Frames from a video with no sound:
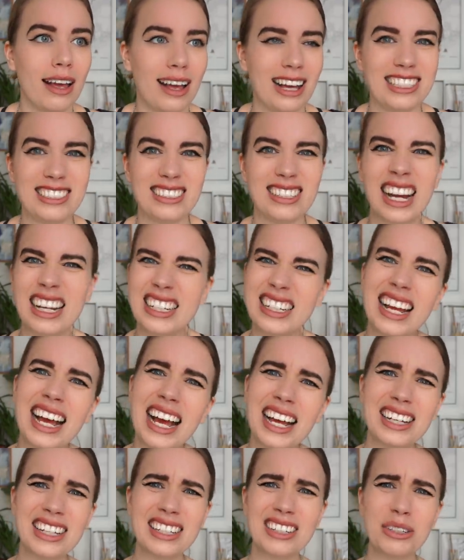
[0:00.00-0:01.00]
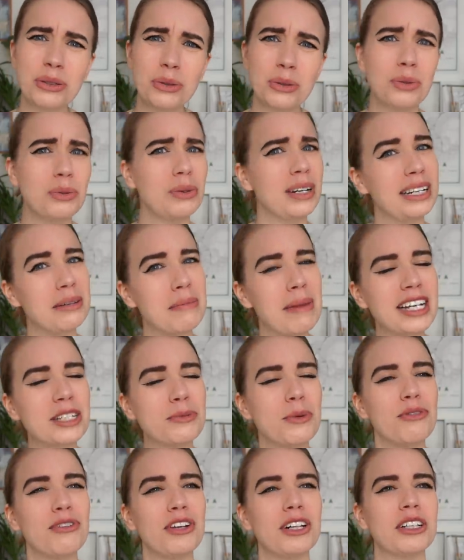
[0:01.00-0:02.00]
it
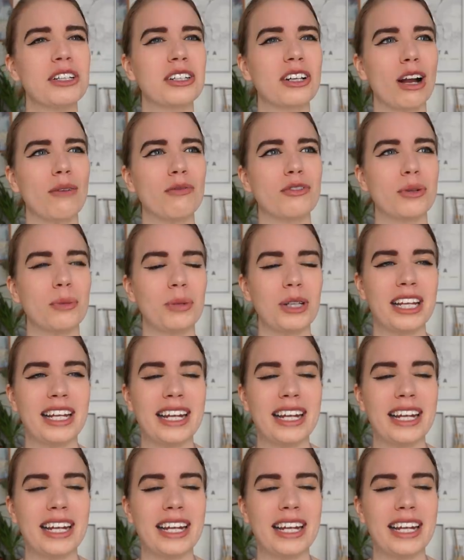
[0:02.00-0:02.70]
makes me feel uncomfortable,